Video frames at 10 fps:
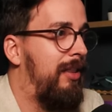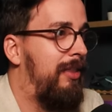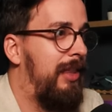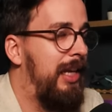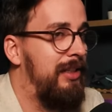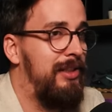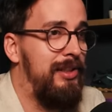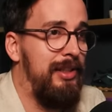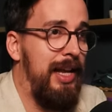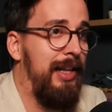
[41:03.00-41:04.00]

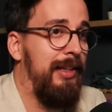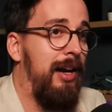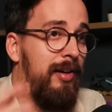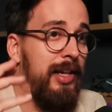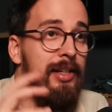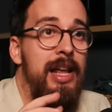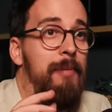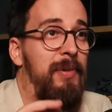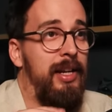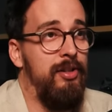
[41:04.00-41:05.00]
things that are in the
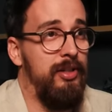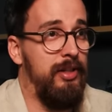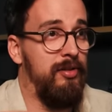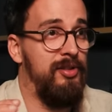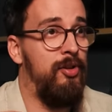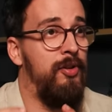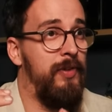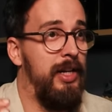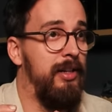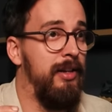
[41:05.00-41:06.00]
application, they're sort of
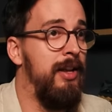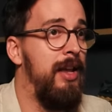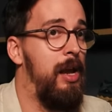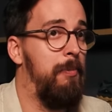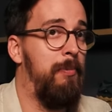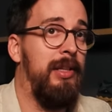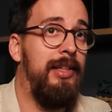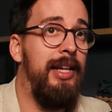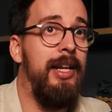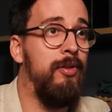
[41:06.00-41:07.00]
hidden, but
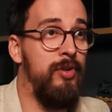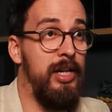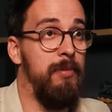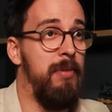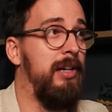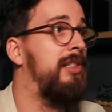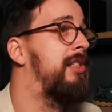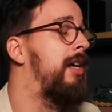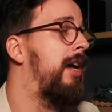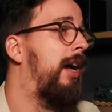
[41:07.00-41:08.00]
they can create bugs.
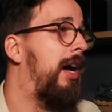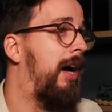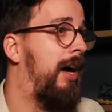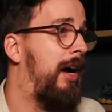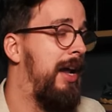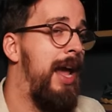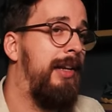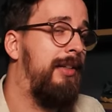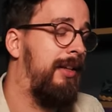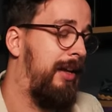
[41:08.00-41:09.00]
I
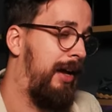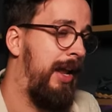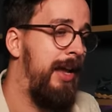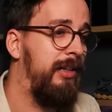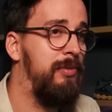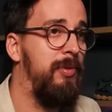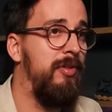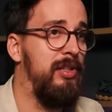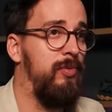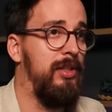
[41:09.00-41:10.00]
had
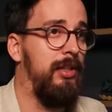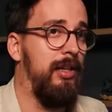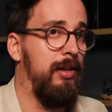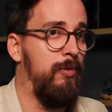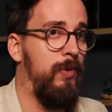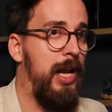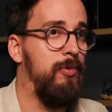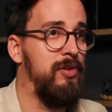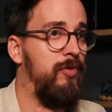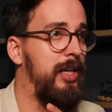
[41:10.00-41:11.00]
experience with when I
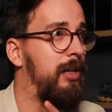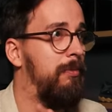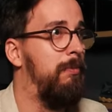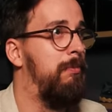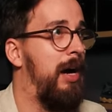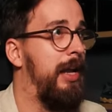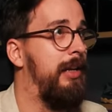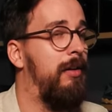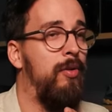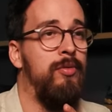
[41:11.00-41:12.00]
was creating
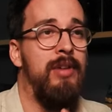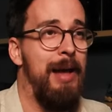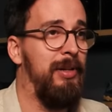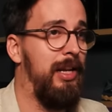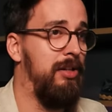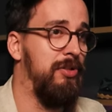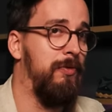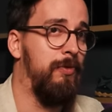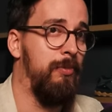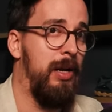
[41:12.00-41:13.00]
my own application
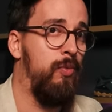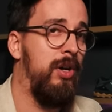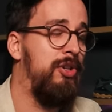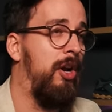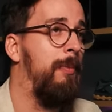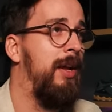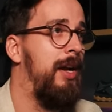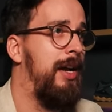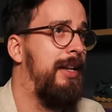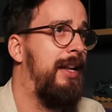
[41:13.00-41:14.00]
for my workshop,
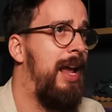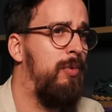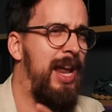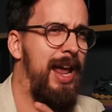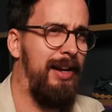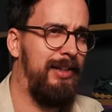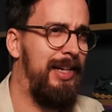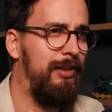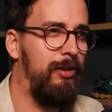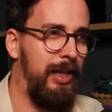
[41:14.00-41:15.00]
that I would
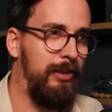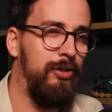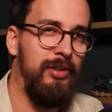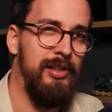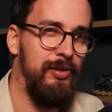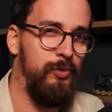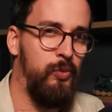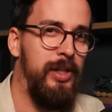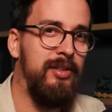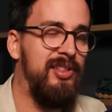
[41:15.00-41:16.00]
get like to these
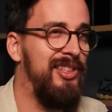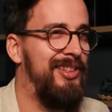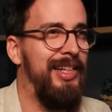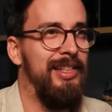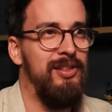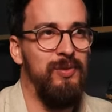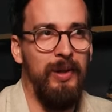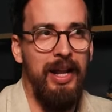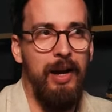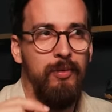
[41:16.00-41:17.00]
weird states
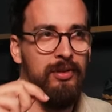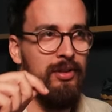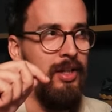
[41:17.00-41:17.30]
when I would